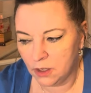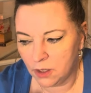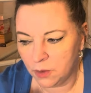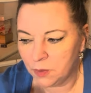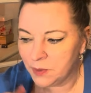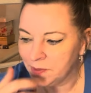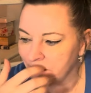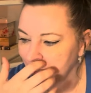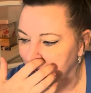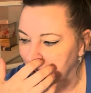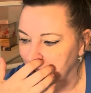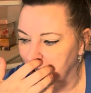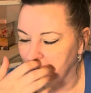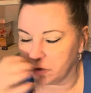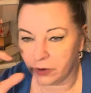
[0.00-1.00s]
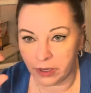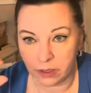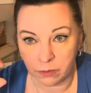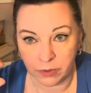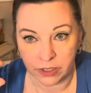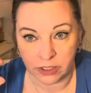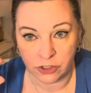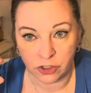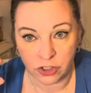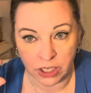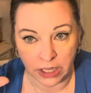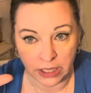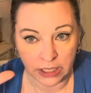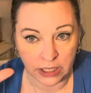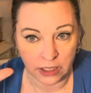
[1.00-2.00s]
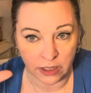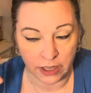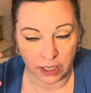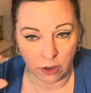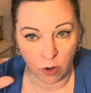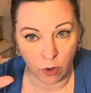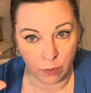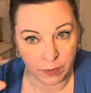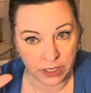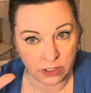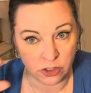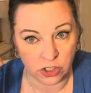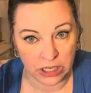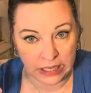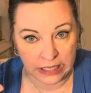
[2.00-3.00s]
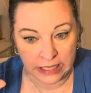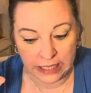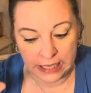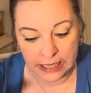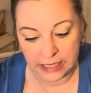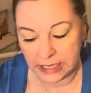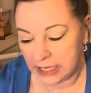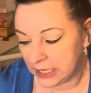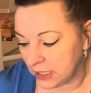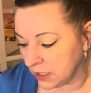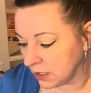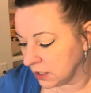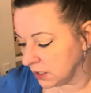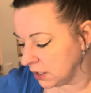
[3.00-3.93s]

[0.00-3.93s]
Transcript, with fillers: almost like a cranberry jelly, like homemade jelly candy.